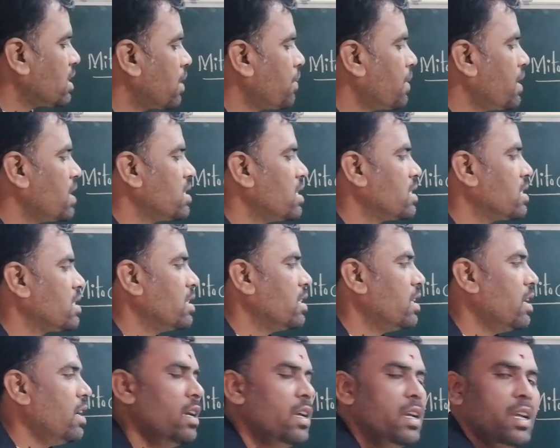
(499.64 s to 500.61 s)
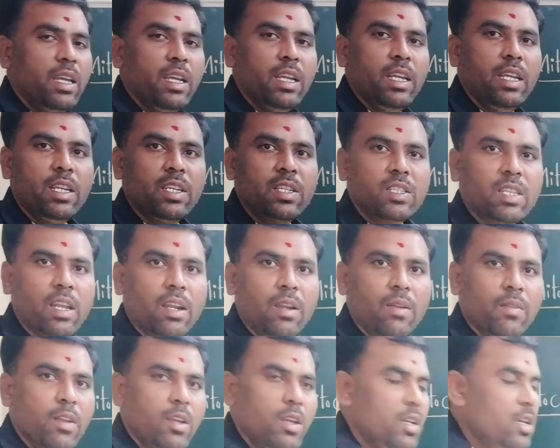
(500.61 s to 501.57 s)
are present in the each
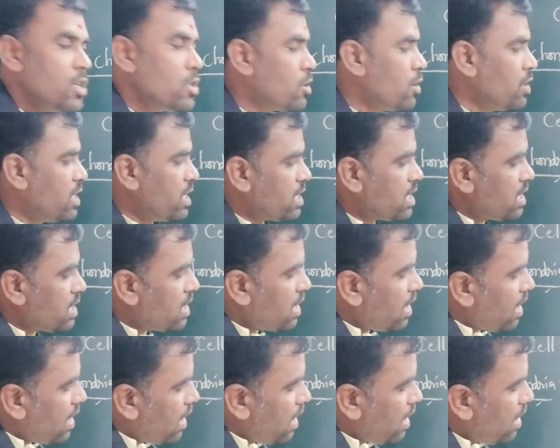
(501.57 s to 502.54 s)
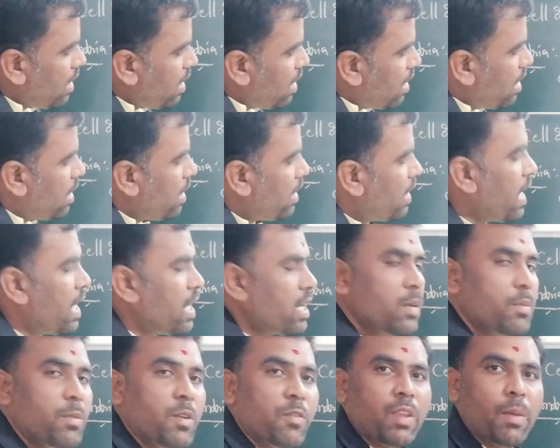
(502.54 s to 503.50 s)
cell. So this is the
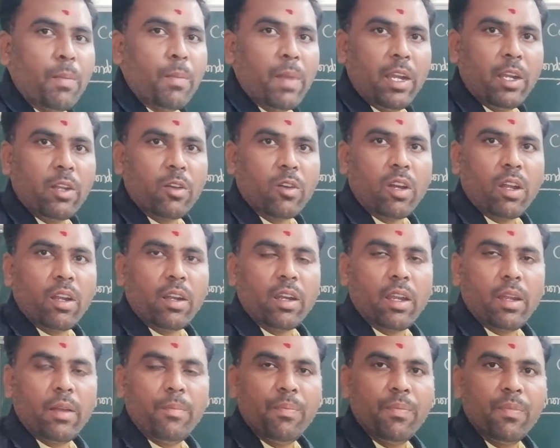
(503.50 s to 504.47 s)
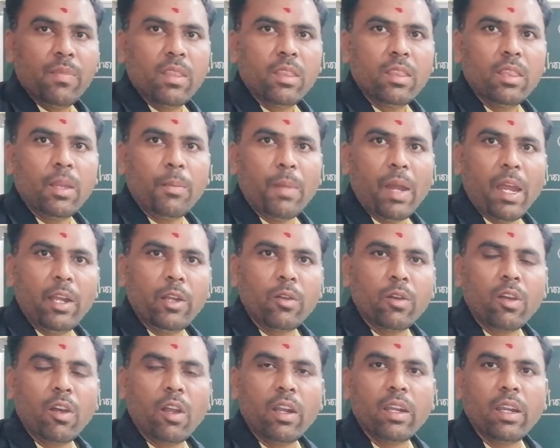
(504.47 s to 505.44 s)
diagram of the mitochondria. The
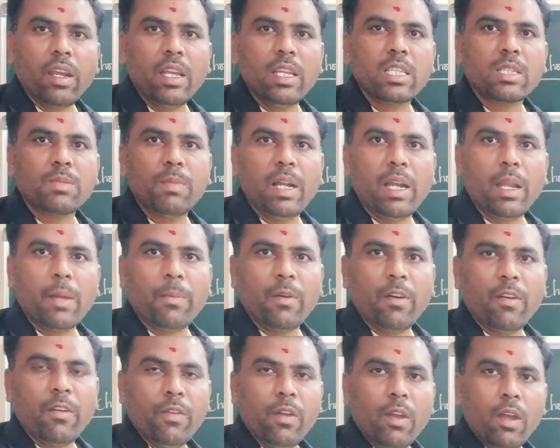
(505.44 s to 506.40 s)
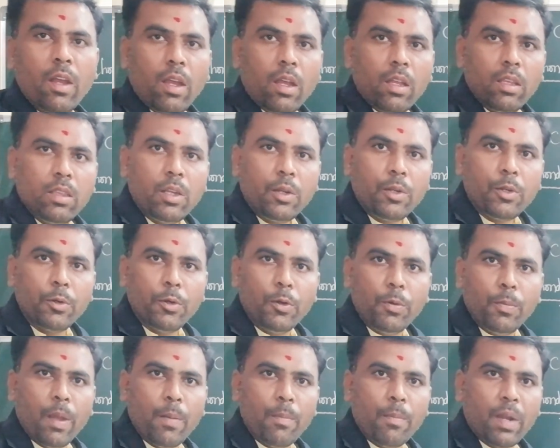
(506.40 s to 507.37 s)
mitochondria is made up of the two
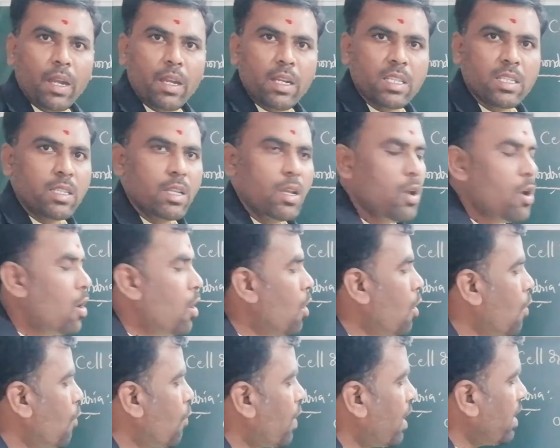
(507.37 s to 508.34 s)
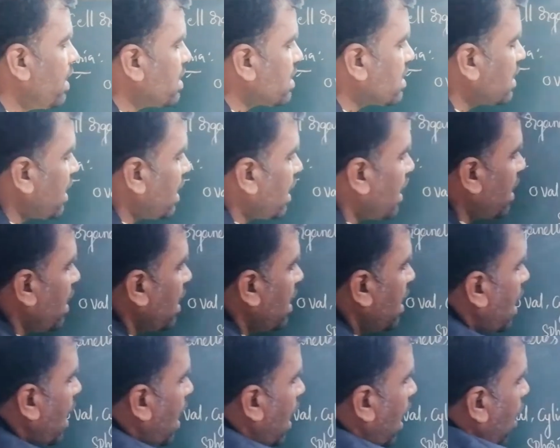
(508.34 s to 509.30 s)
membranes. One is the
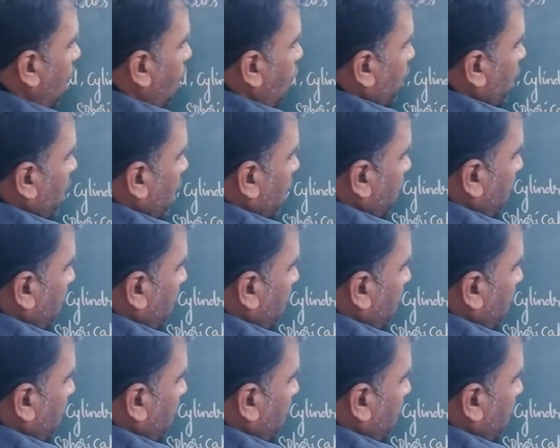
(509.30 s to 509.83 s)
outer